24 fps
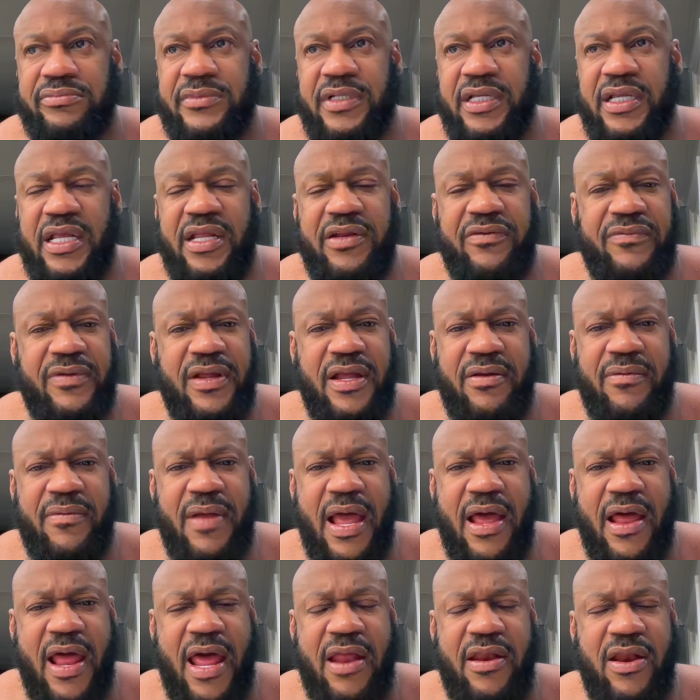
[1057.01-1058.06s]
And
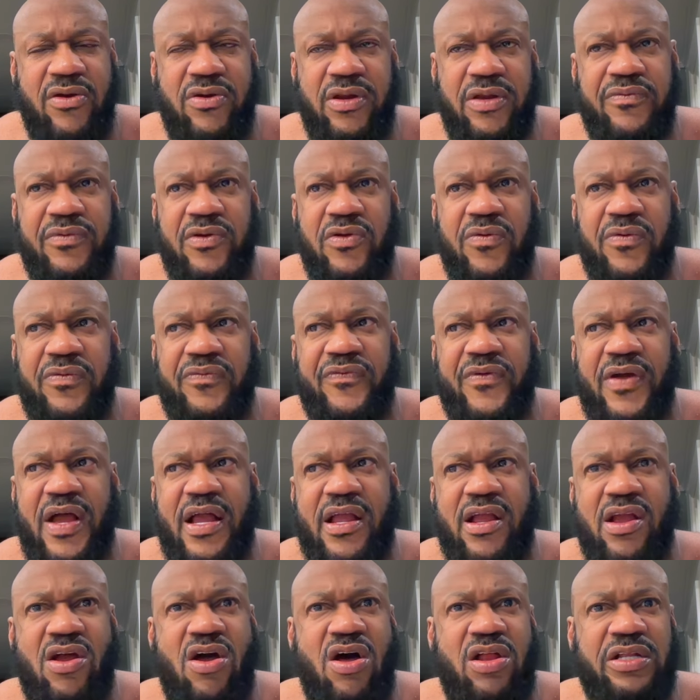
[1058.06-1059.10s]
I don't even know if I
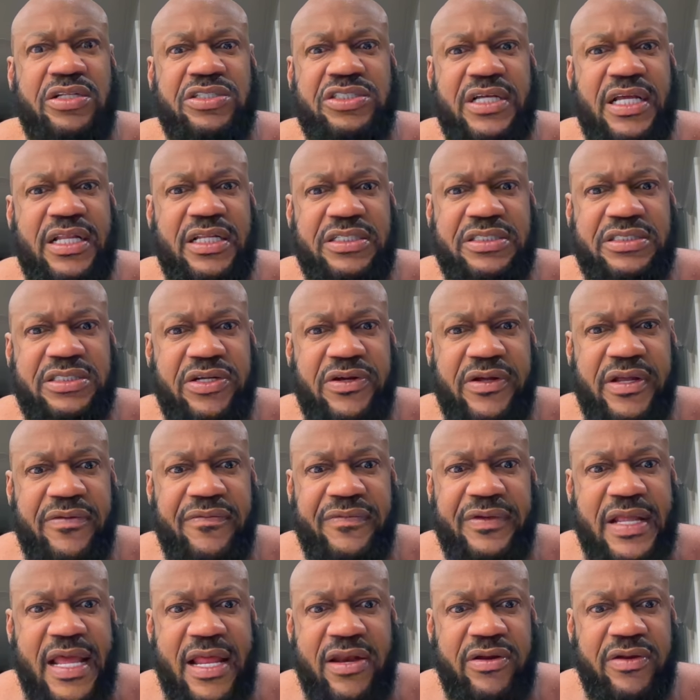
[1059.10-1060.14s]
can call it jealousy or
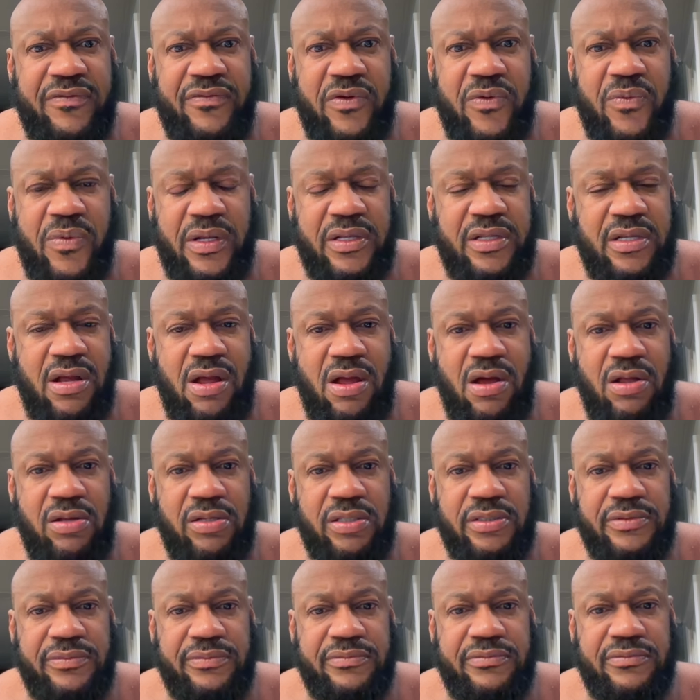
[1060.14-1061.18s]
envy. I don't even know what to
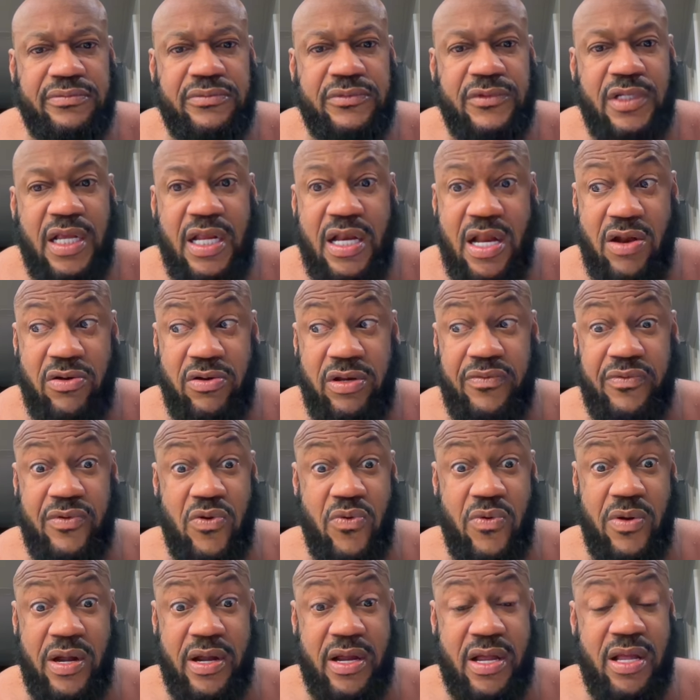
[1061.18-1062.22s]
call it, and I don't even
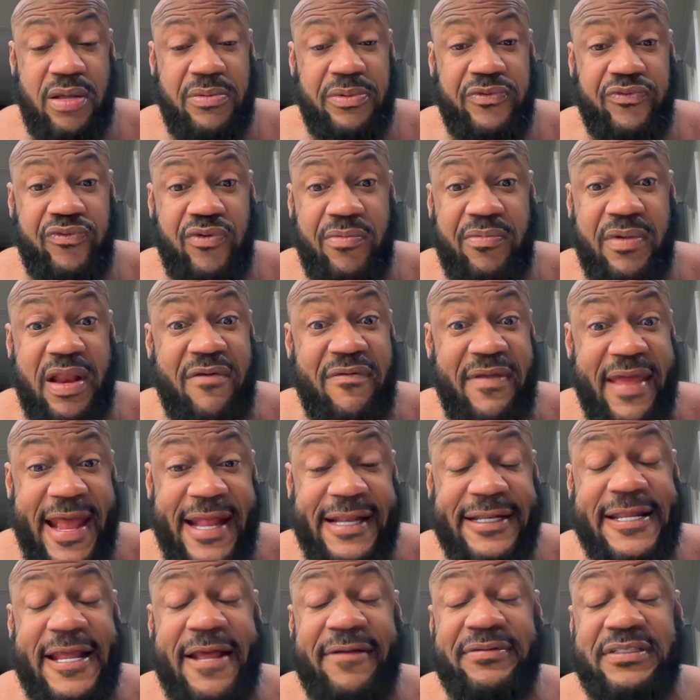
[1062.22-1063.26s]
know where it comes from. But I've
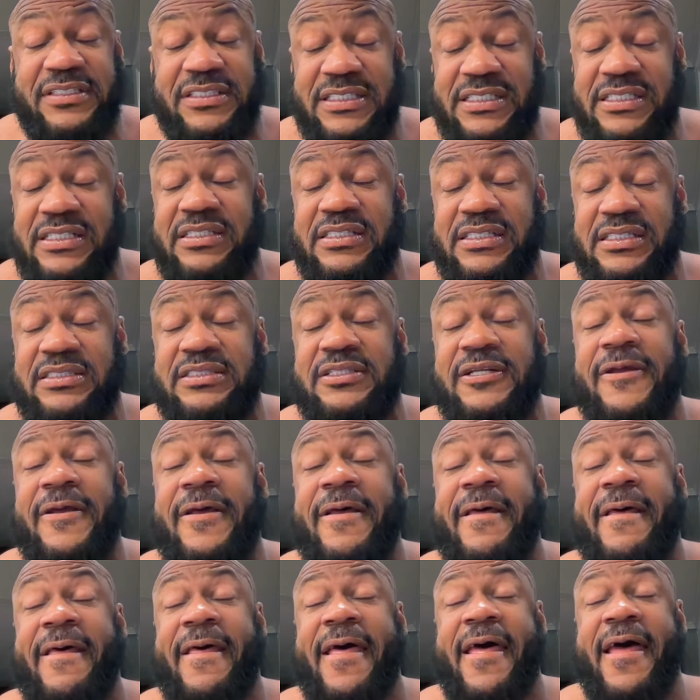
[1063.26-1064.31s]
had I've seen this
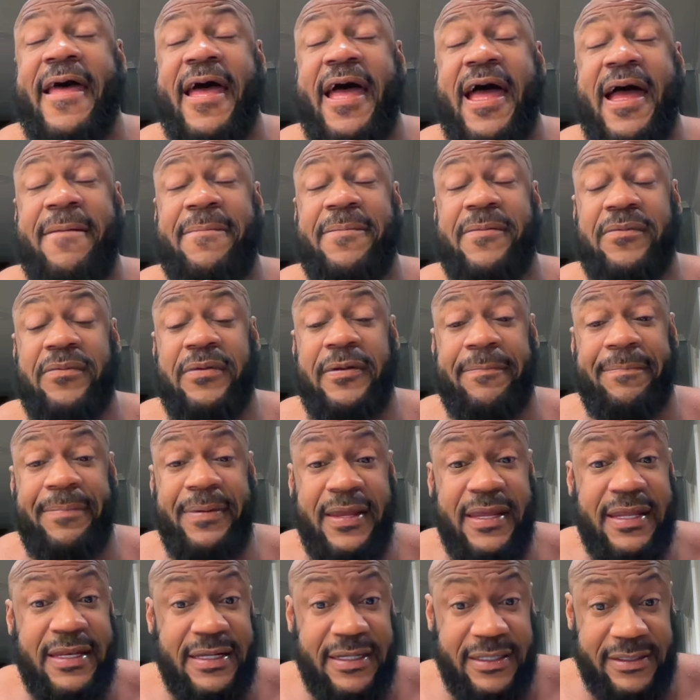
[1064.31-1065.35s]
happen
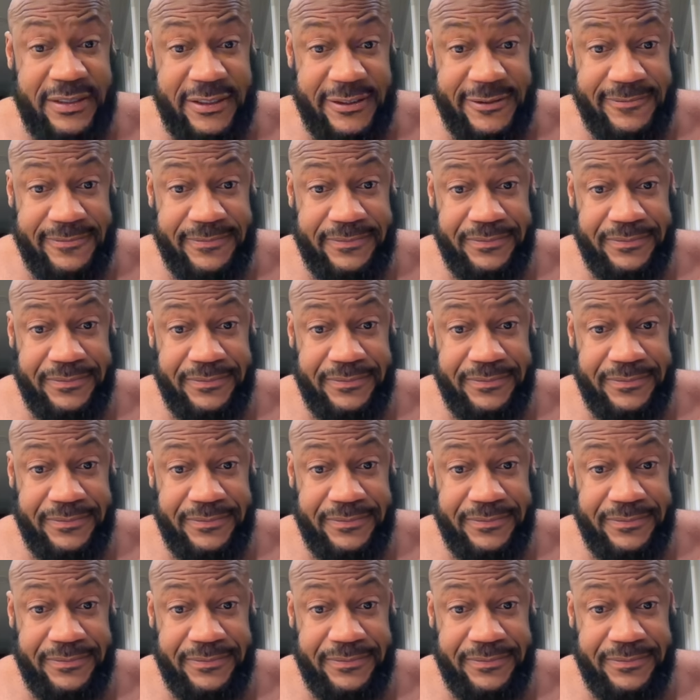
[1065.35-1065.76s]
repeatedly.